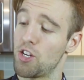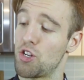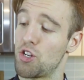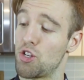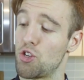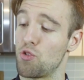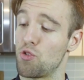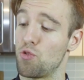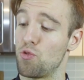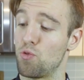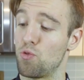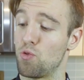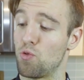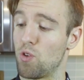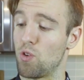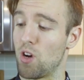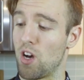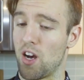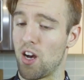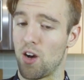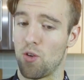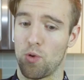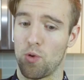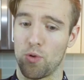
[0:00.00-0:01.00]
to
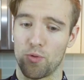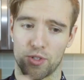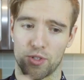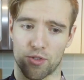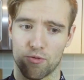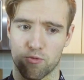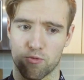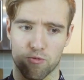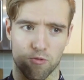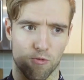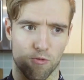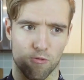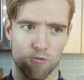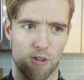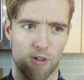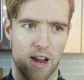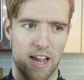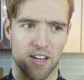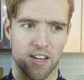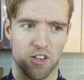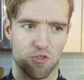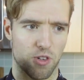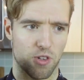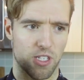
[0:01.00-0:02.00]
uh, what was
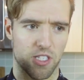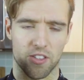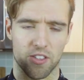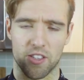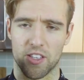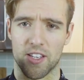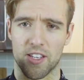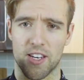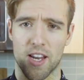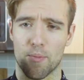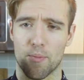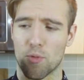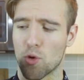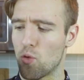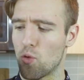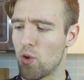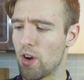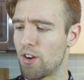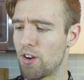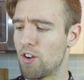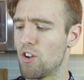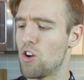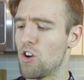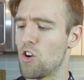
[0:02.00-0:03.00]
ranked recently the number
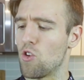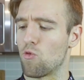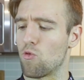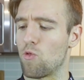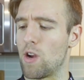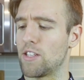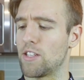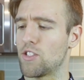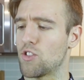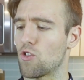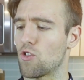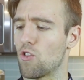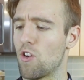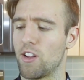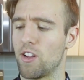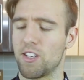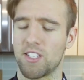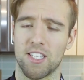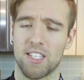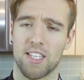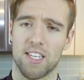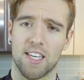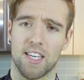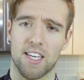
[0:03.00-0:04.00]
one
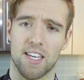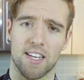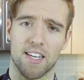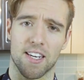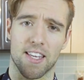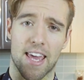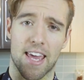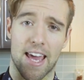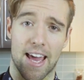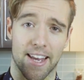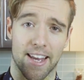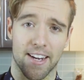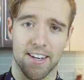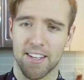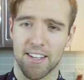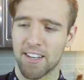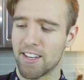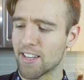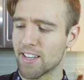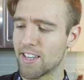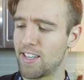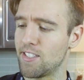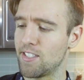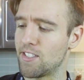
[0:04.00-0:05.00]
restaurant in
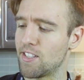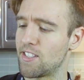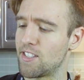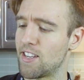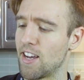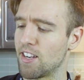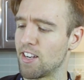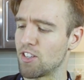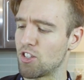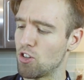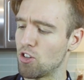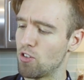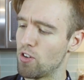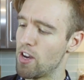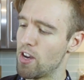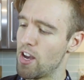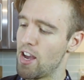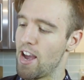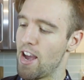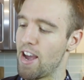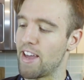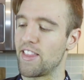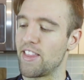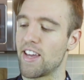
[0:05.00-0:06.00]
Canada, Kissa Tanto,
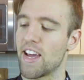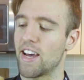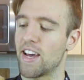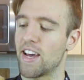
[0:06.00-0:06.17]
and they